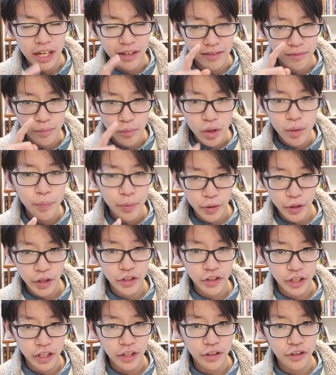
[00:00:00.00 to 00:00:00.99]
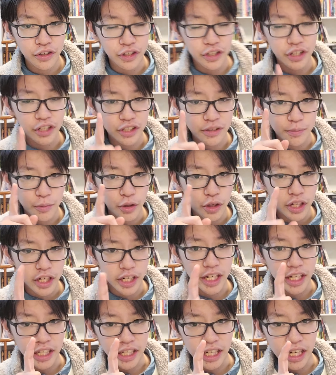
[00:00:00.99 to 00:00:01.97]
And with more potential energy, there's more
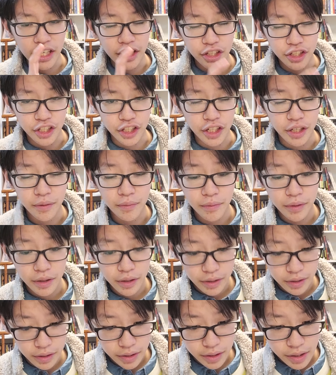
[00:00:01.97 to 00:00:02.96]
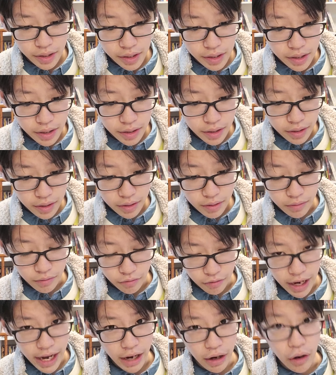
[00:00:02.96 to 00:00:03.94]
kinetic energy.
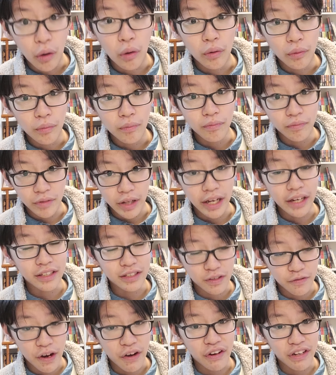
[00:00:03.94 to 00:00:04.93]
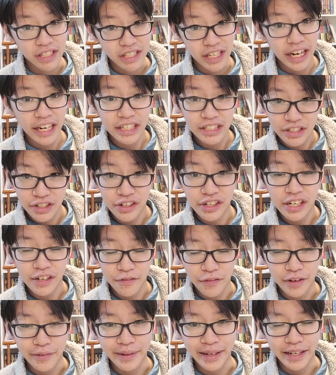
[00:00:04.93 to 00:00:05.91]
Wow, that is very science nerdy
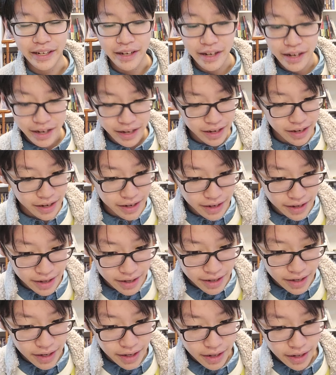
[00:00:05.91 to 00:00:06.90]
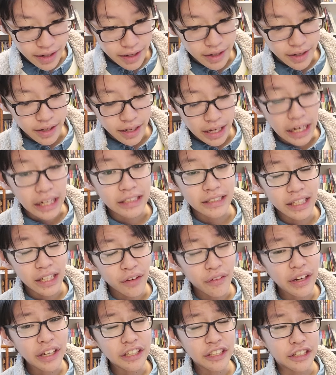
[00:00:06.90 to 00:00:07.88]
for me. And
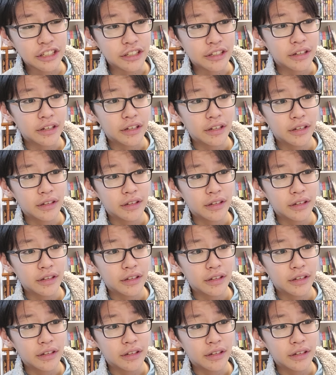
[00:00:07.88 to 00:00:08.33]
acceleration.